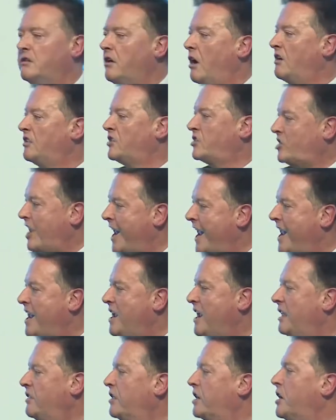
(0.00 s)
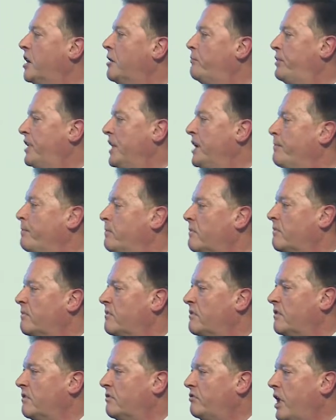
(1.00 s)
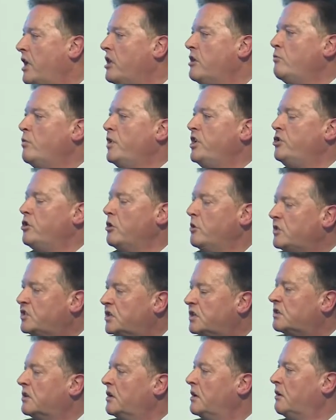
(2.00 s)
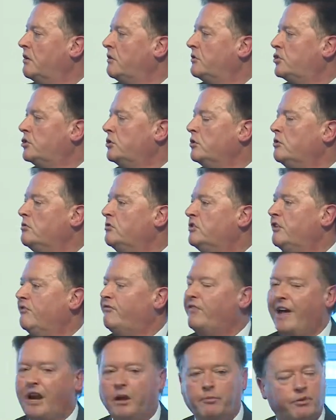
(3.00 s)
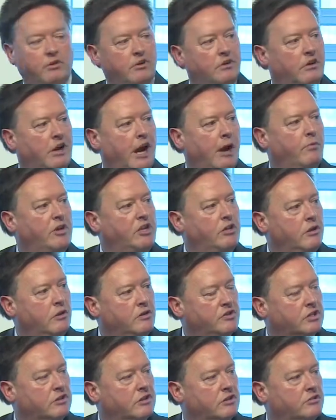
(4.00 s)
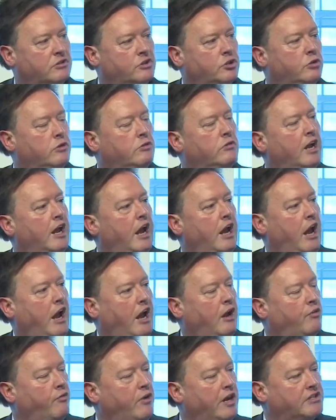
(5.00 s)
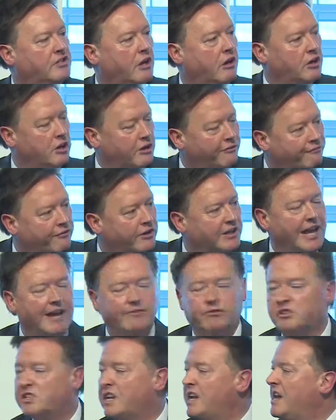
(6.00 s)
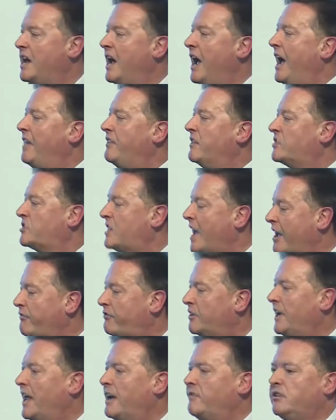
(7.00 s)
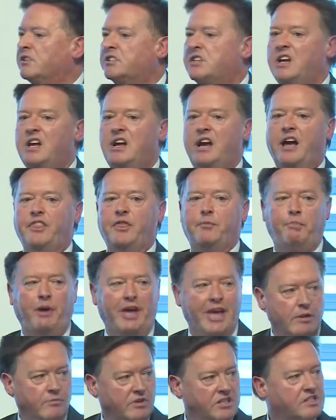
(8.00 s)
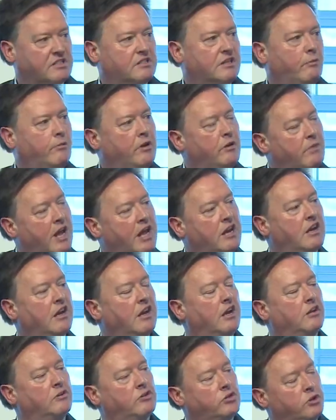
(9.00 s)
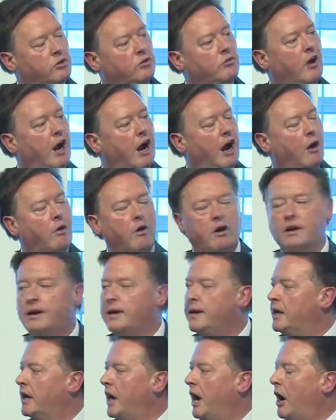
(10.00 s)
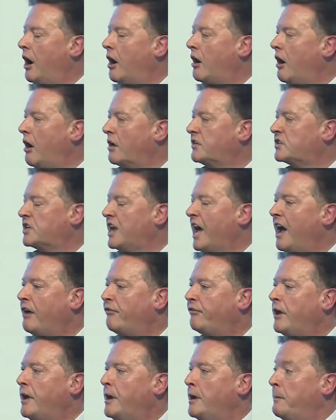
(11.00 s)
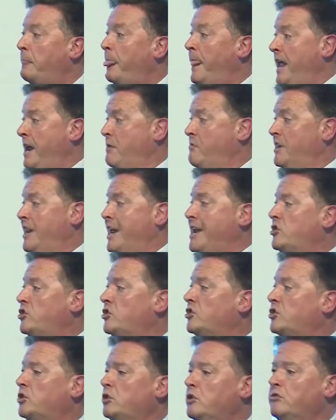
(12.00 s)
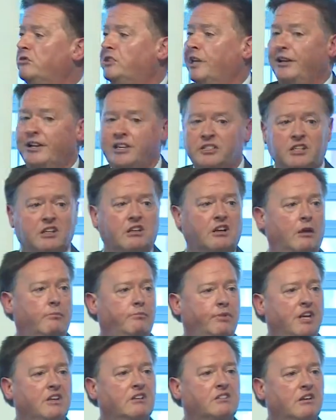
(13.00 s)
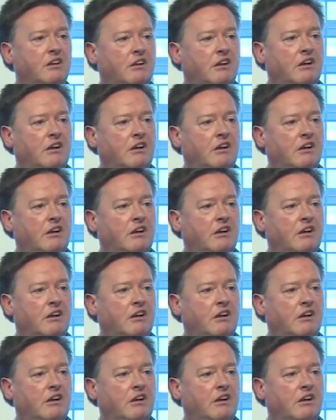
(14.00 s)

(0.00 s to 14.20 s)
stay in the company. We use it to develop, and we use it to increase our comfort levels and the staffing levels and the payments that we make to our staff. In relation to the listed companies,